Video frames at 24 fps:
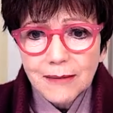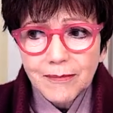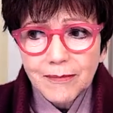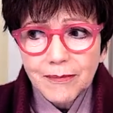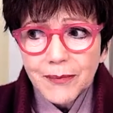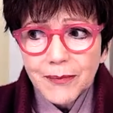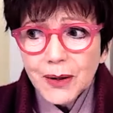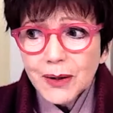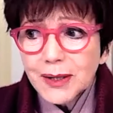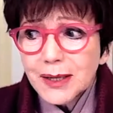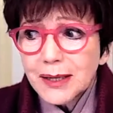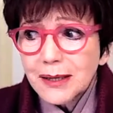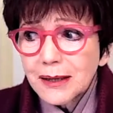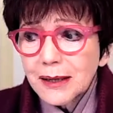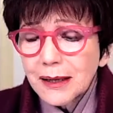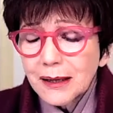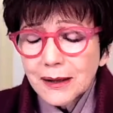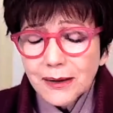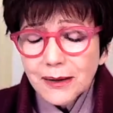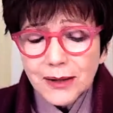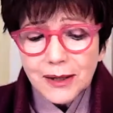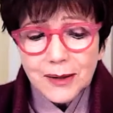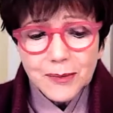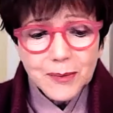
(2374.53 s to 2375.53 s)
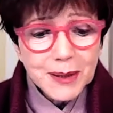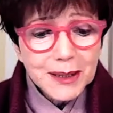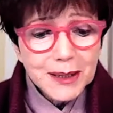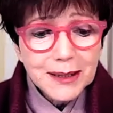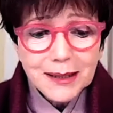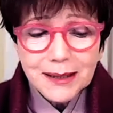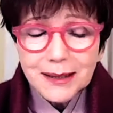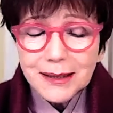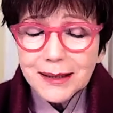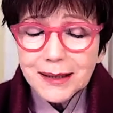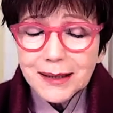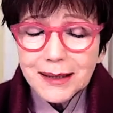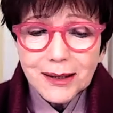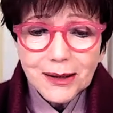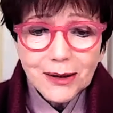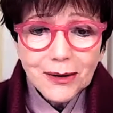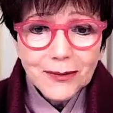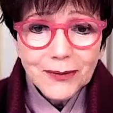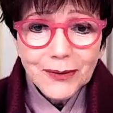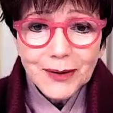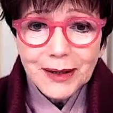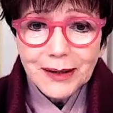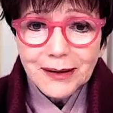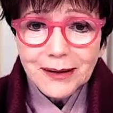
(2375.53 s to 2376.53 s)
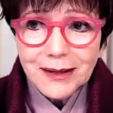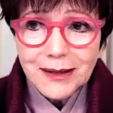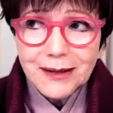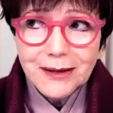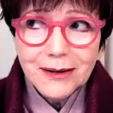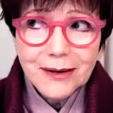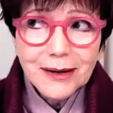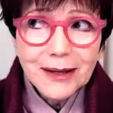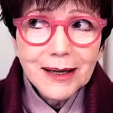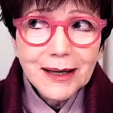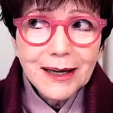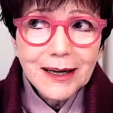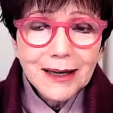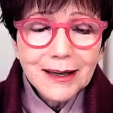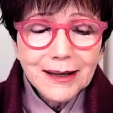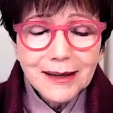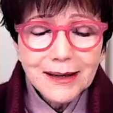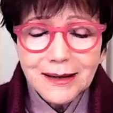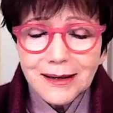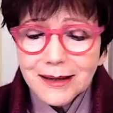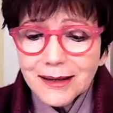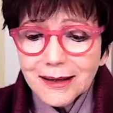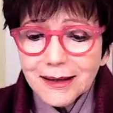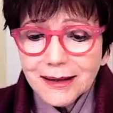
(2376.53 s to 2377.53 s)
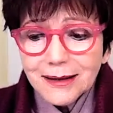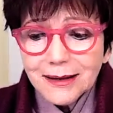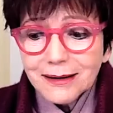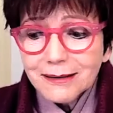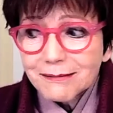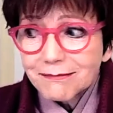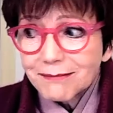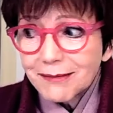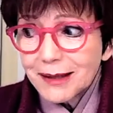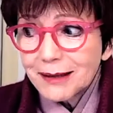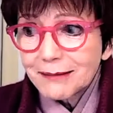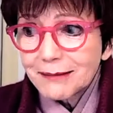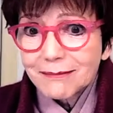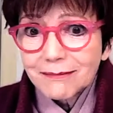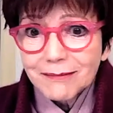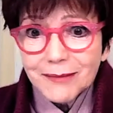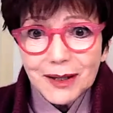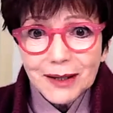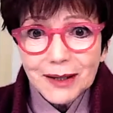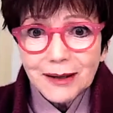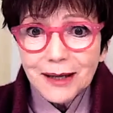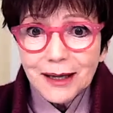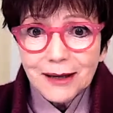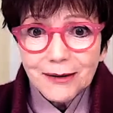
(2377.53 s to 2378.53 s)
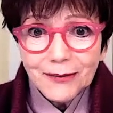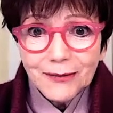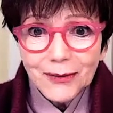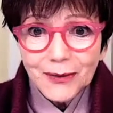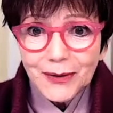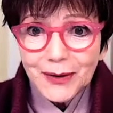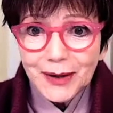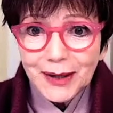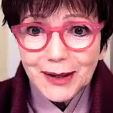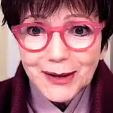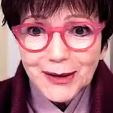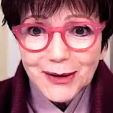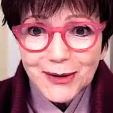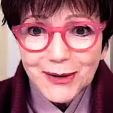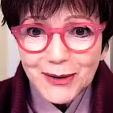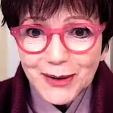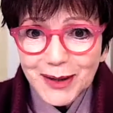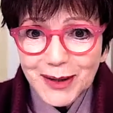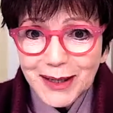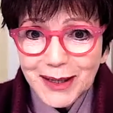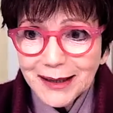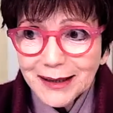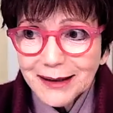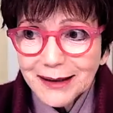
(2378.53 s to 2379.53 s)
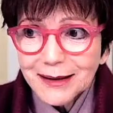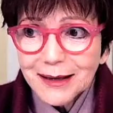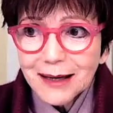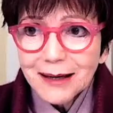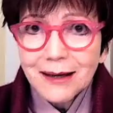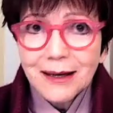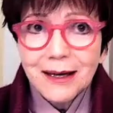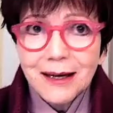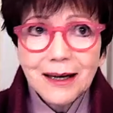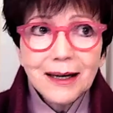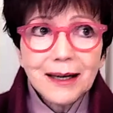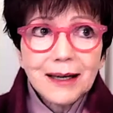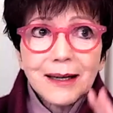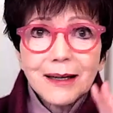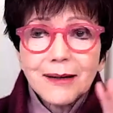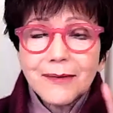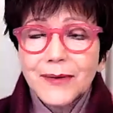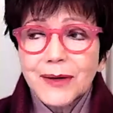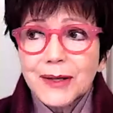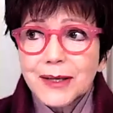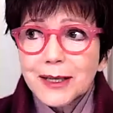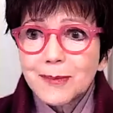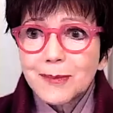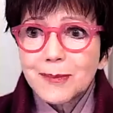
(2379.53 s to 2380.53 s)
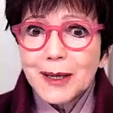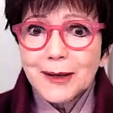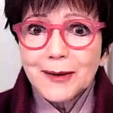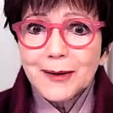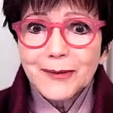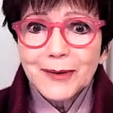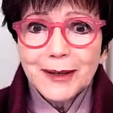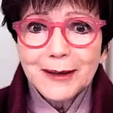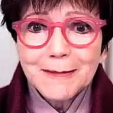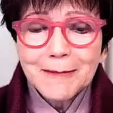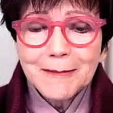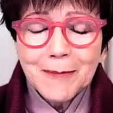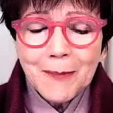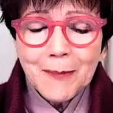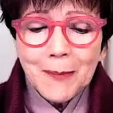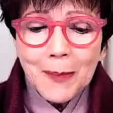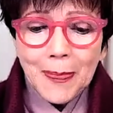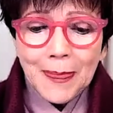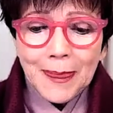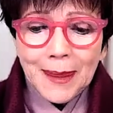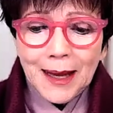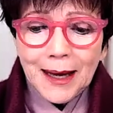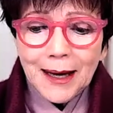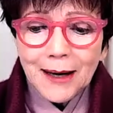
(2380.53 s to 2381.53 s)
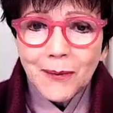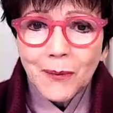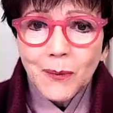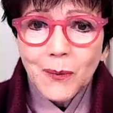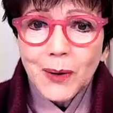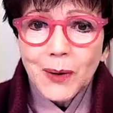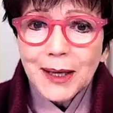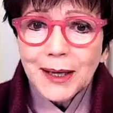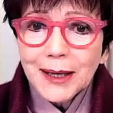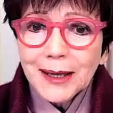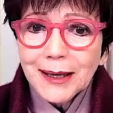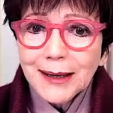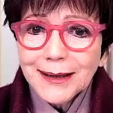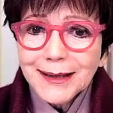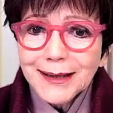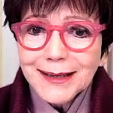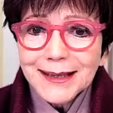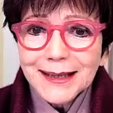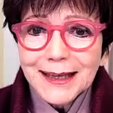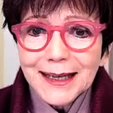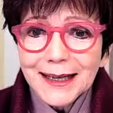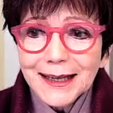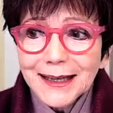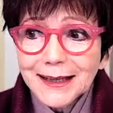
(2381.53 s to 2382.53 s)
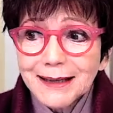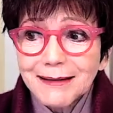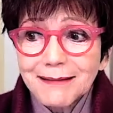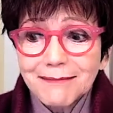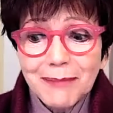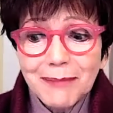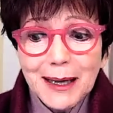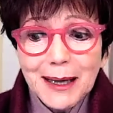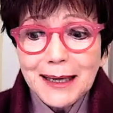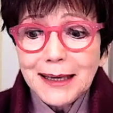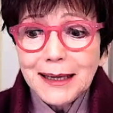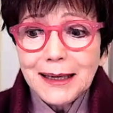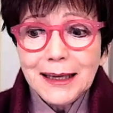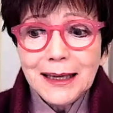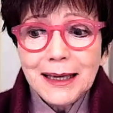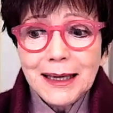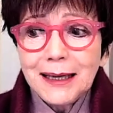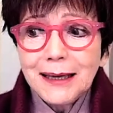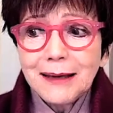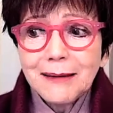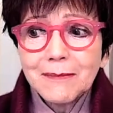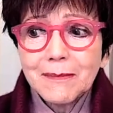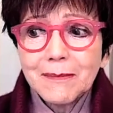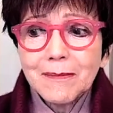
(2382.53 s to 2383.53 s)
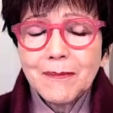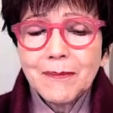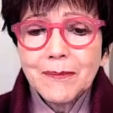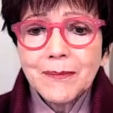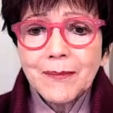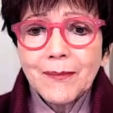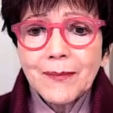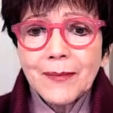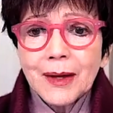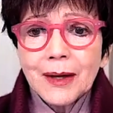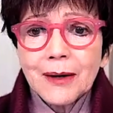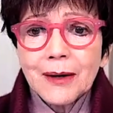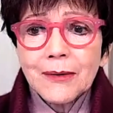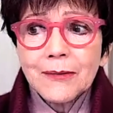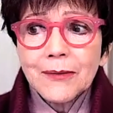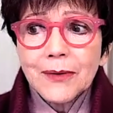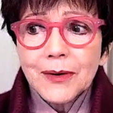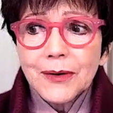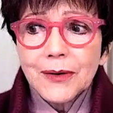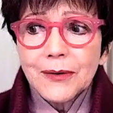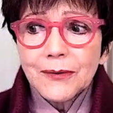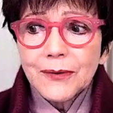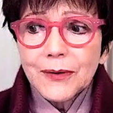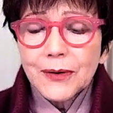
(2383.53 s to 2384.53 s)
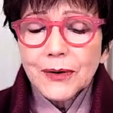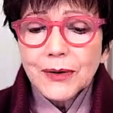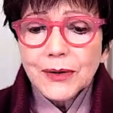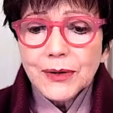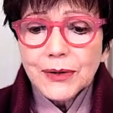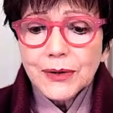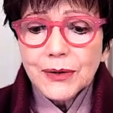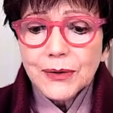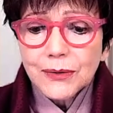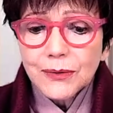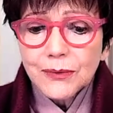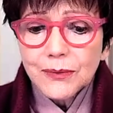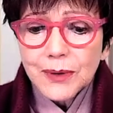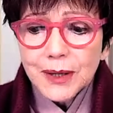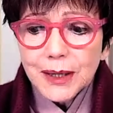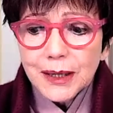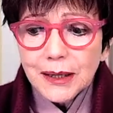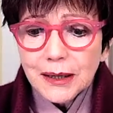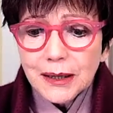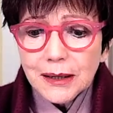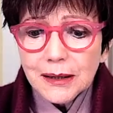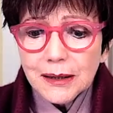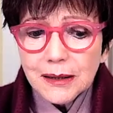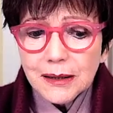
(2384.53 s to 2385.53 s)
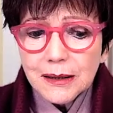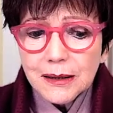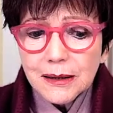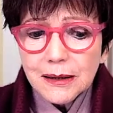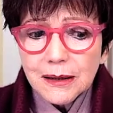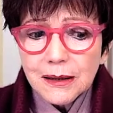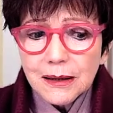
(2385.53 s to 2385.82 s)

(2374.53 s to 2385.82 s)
Personally, I used to be addicted to coffee. It's not hard. It's such a delightful thing to drink, and I love the smell of it. Yes. And when I started painting him, for the first two weeks,